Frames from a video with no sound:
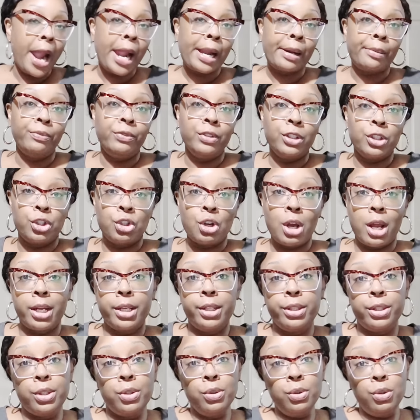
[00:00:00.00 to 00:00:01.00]
I'm going to try
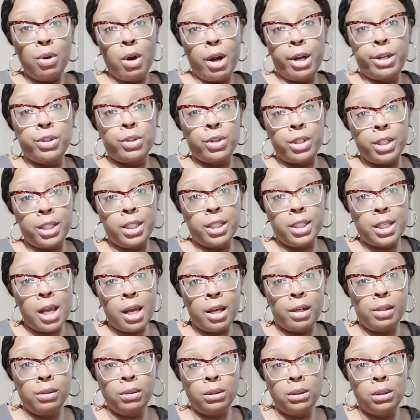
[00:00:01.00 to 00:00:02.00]
these two gray dresses
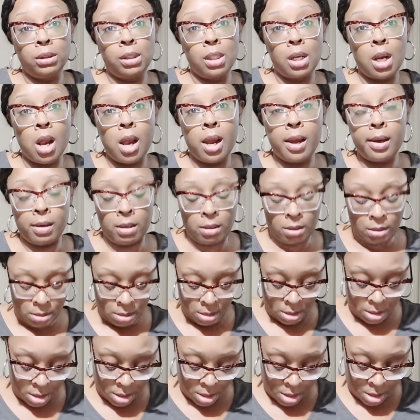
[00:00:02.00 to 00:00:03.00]
on.
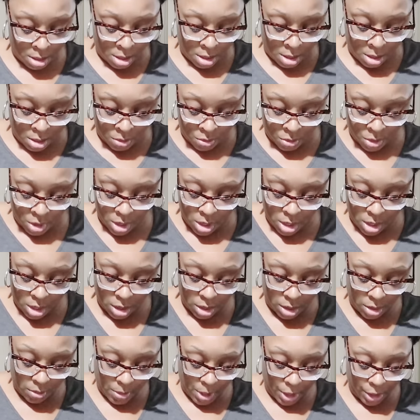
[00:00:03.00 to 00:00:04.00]
What the hell
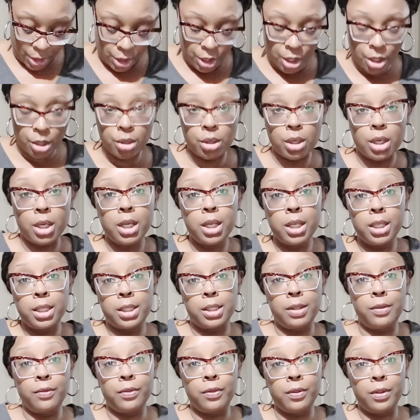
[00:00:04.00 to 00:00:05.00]
is in my shirt?
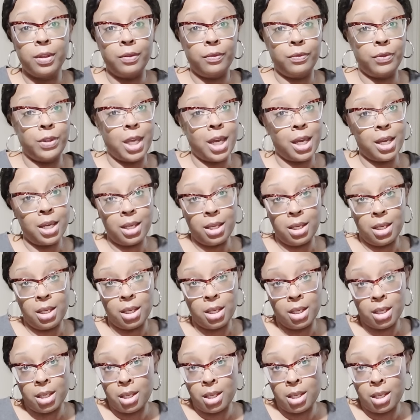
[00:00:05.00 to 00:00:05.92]
Because if, if they...